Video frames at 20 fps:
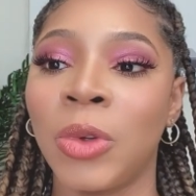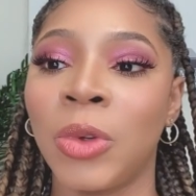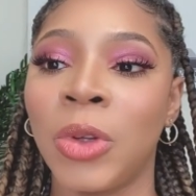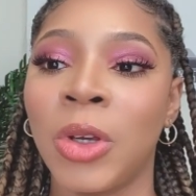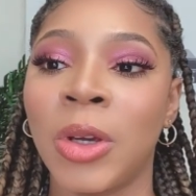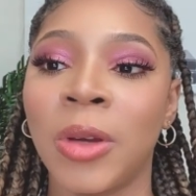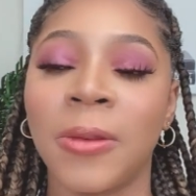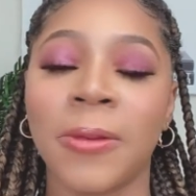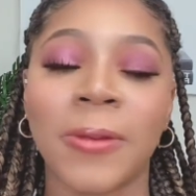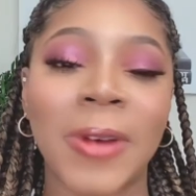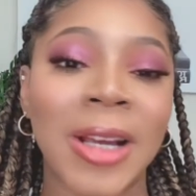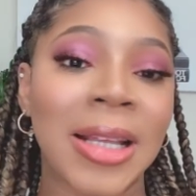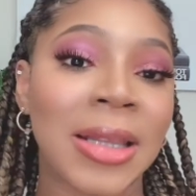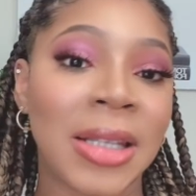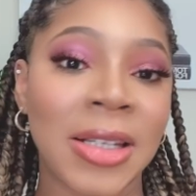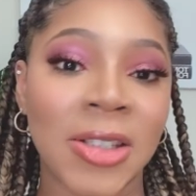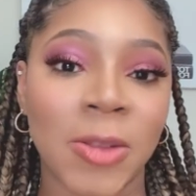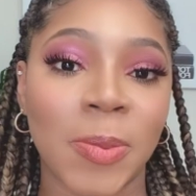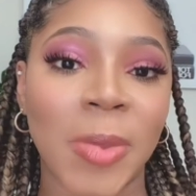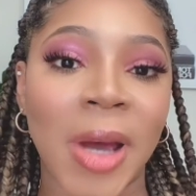You can
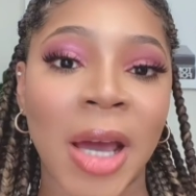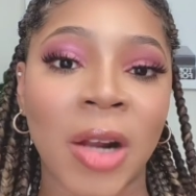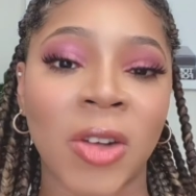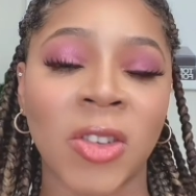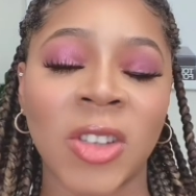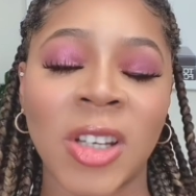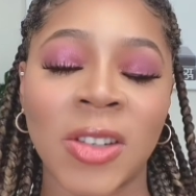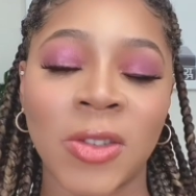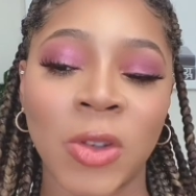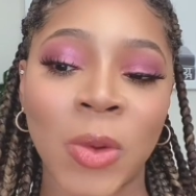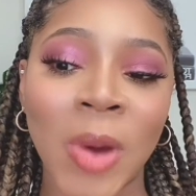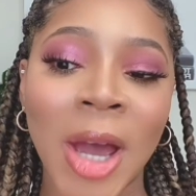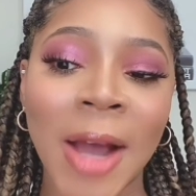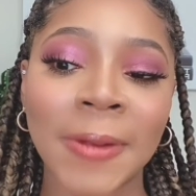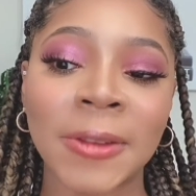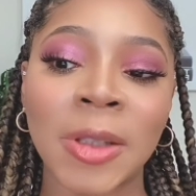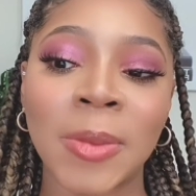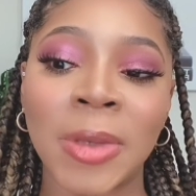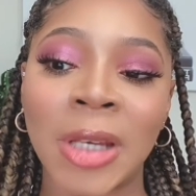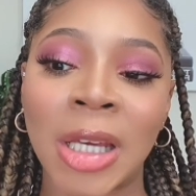fight these battles, because you
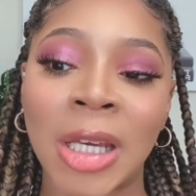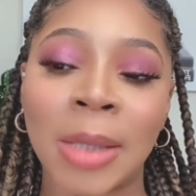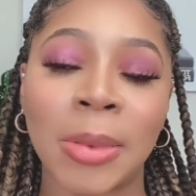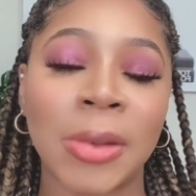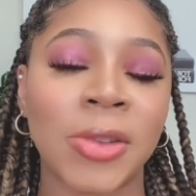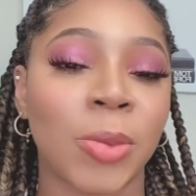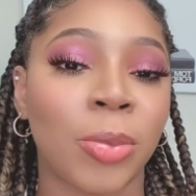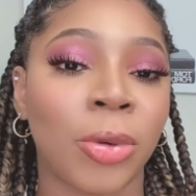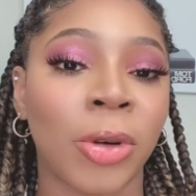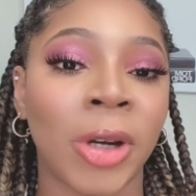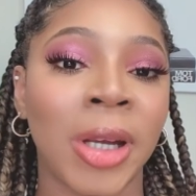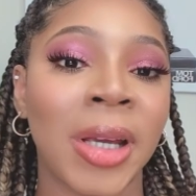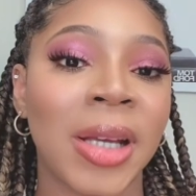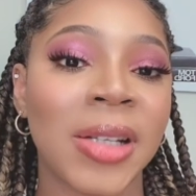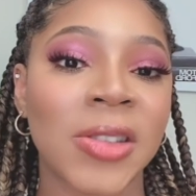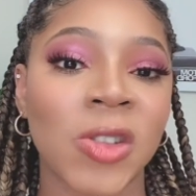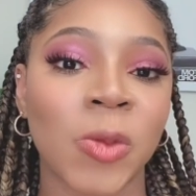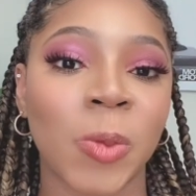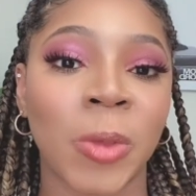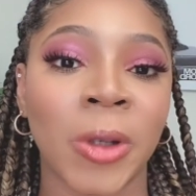have to be able to
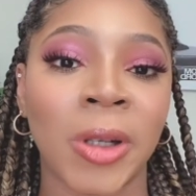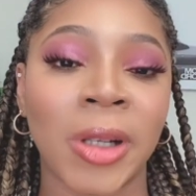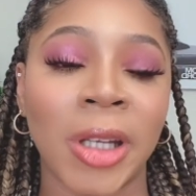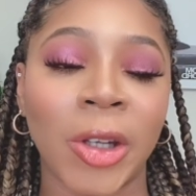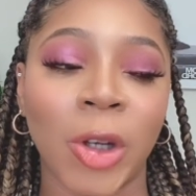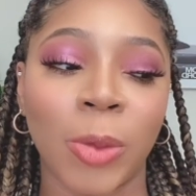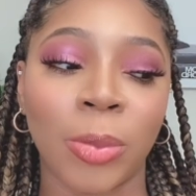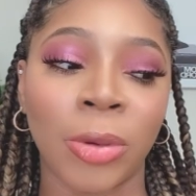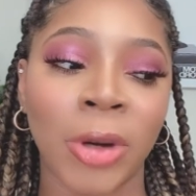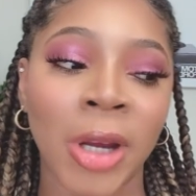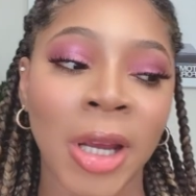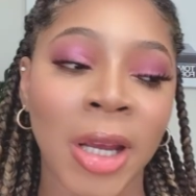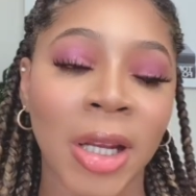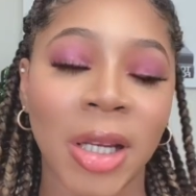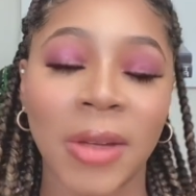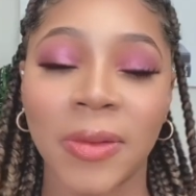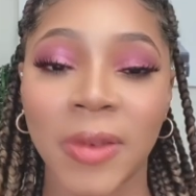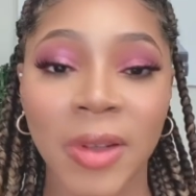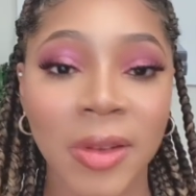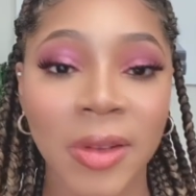pray in spirit like you're praying
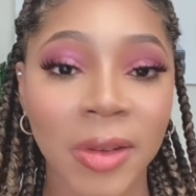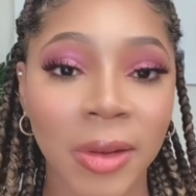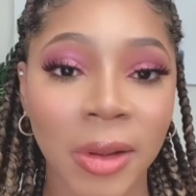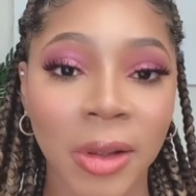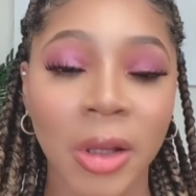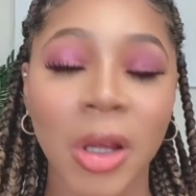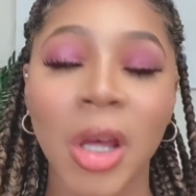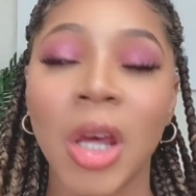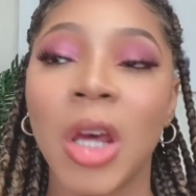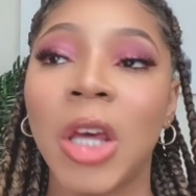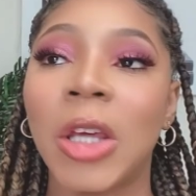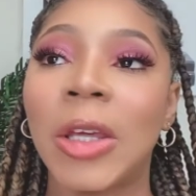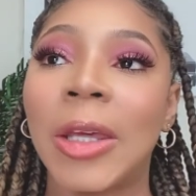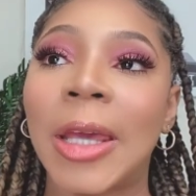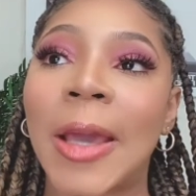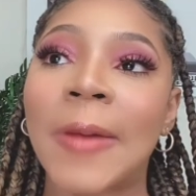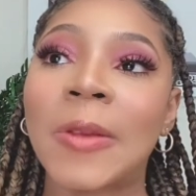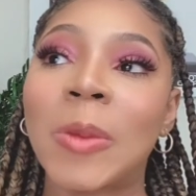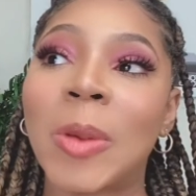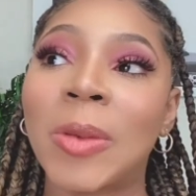in the physical.
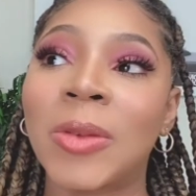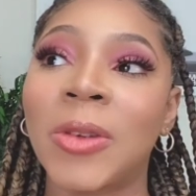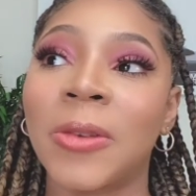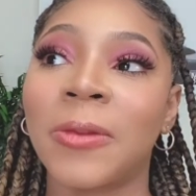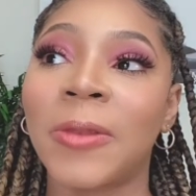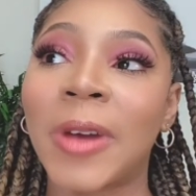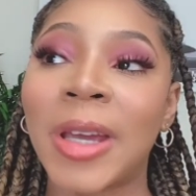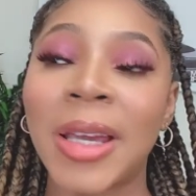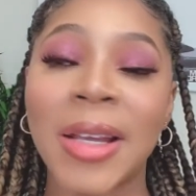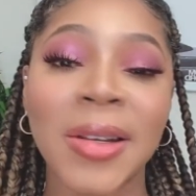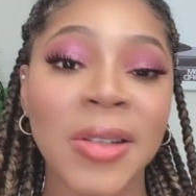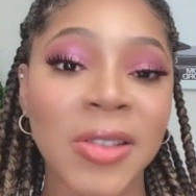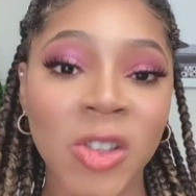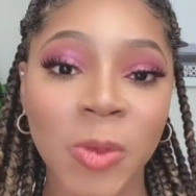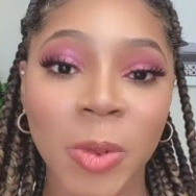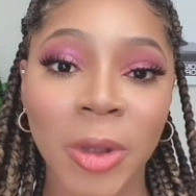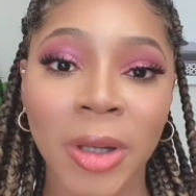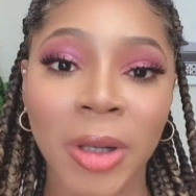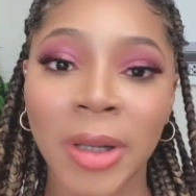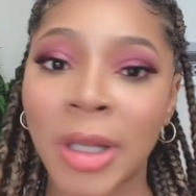You have to be able to fight in the
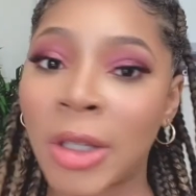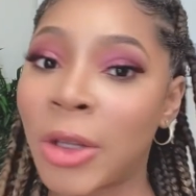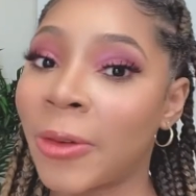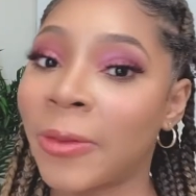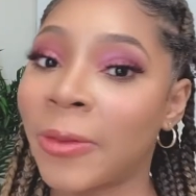spirit like you're